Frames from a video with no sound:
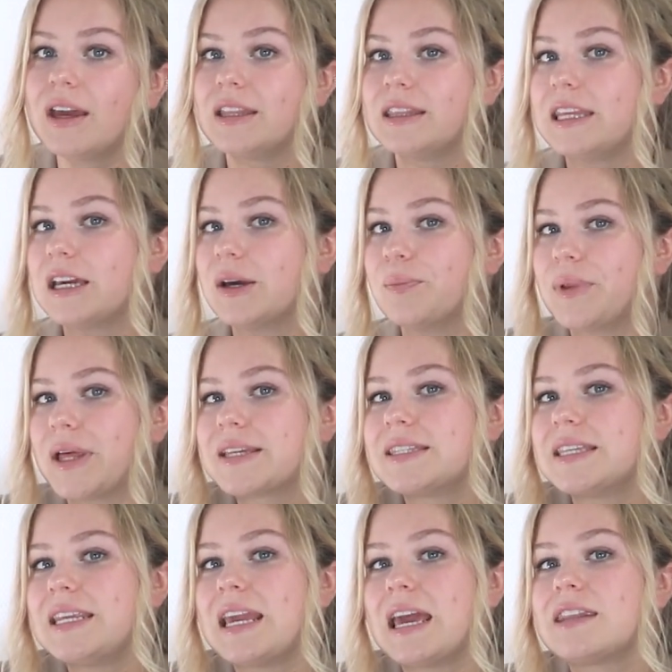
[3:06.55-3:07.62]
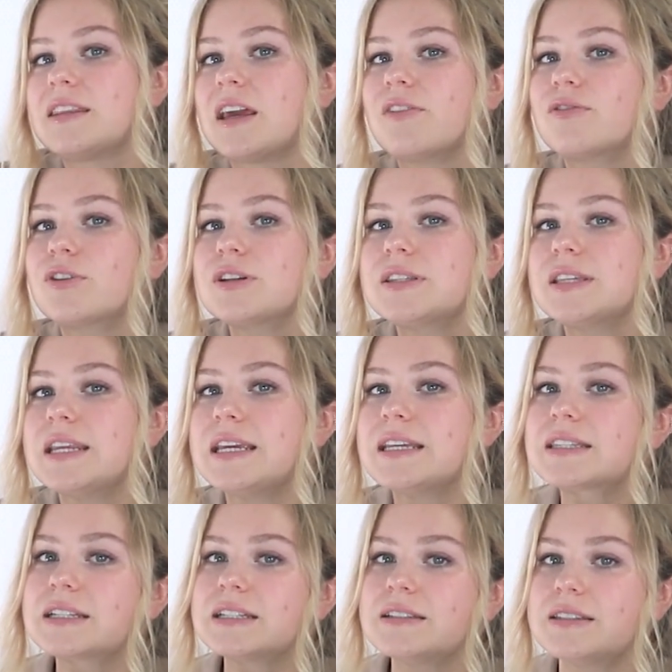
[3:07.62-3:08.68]
The complexity and diversity
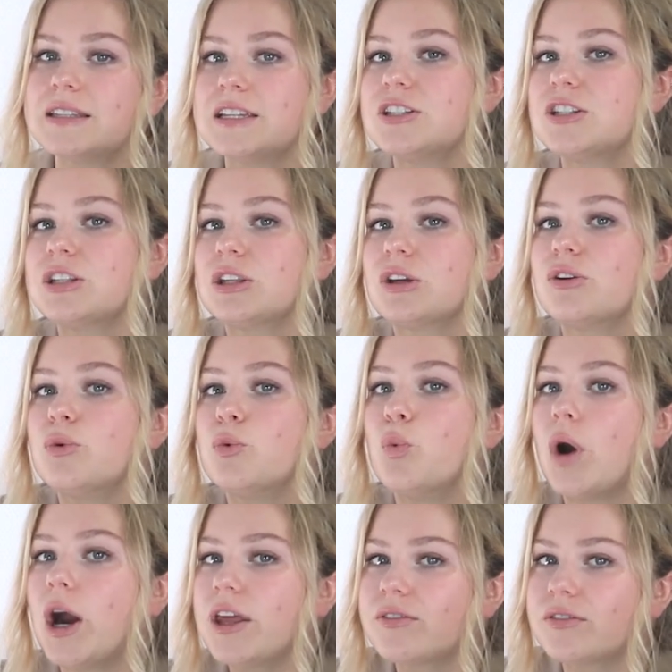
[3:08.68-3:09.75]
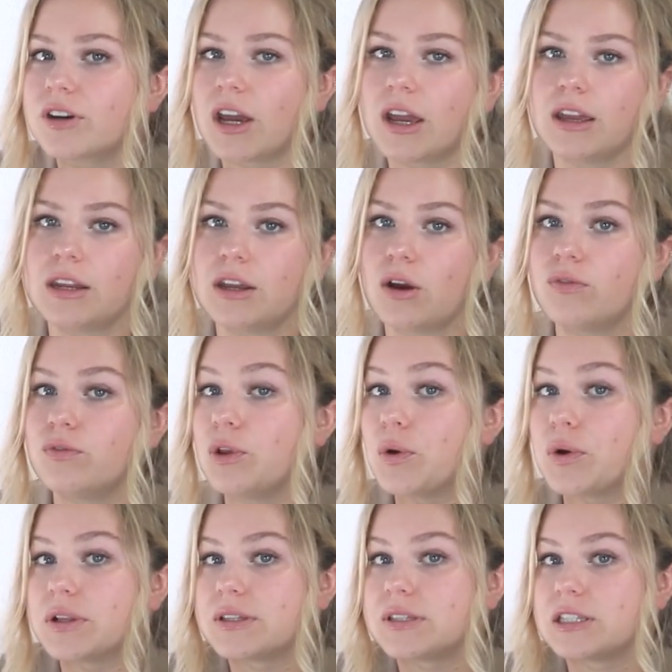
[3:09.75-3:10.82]
is contingent on a wide variety of
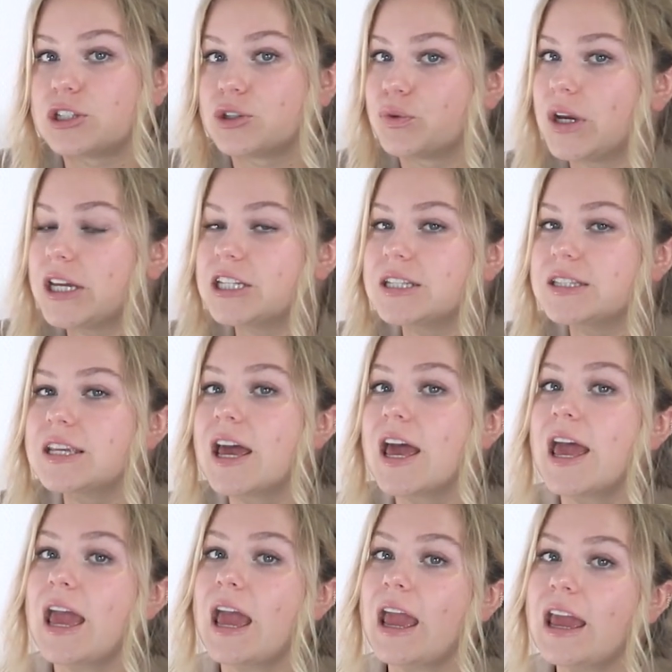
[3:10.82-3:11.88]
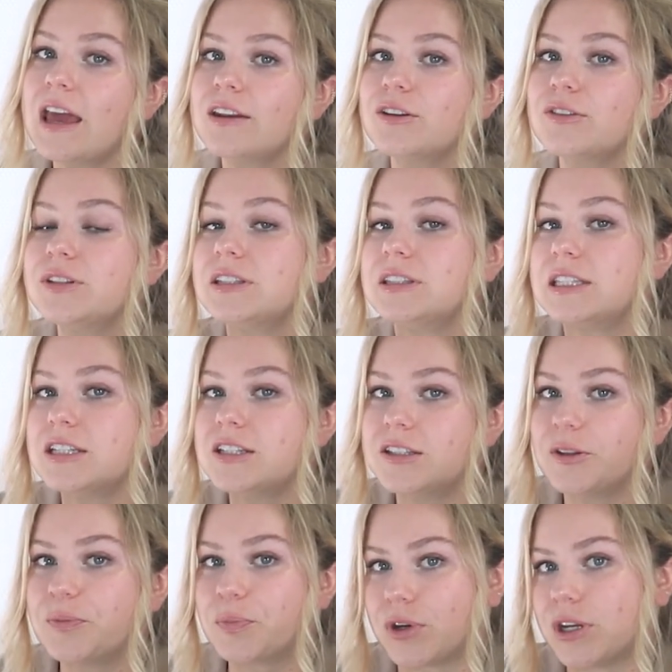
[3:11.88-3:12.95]
local situations and on the
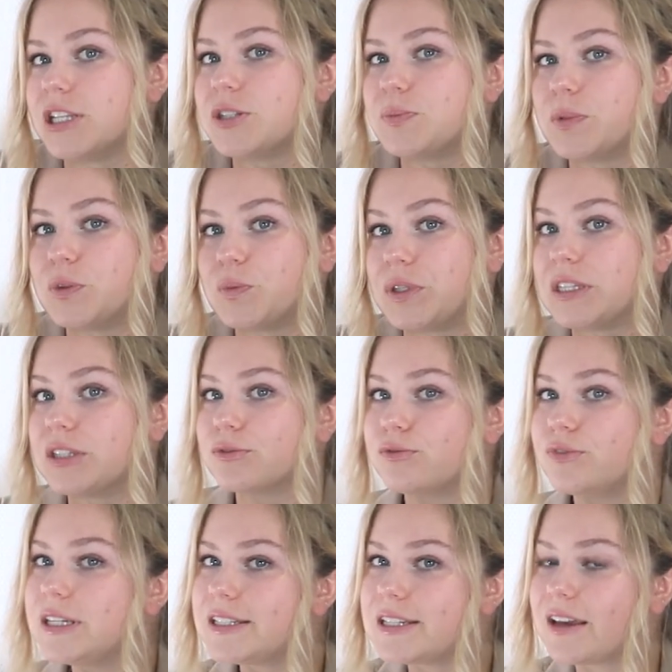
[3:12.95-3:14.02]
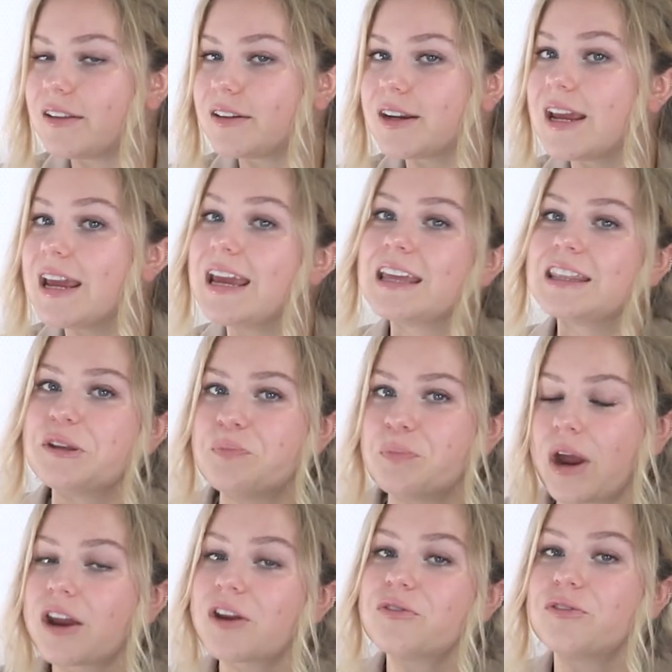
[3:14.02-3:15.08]
digital bridge between the retailer and the
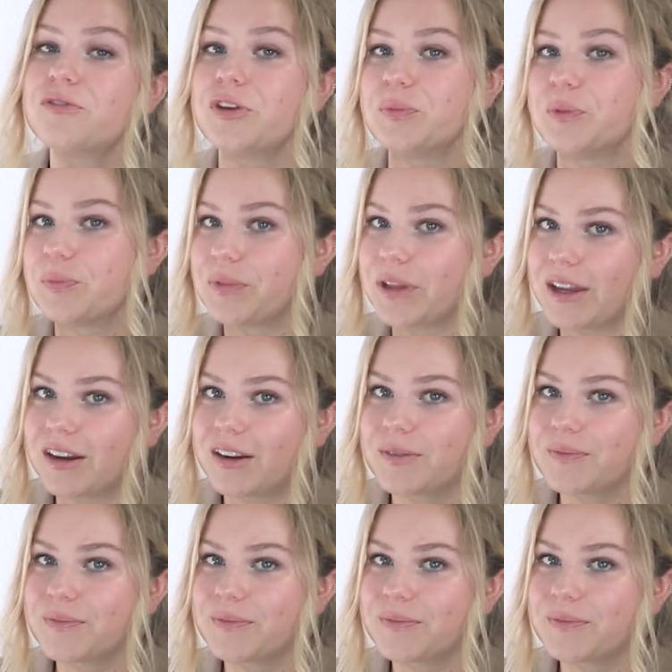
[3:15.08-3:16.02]
micro-fulfillment player.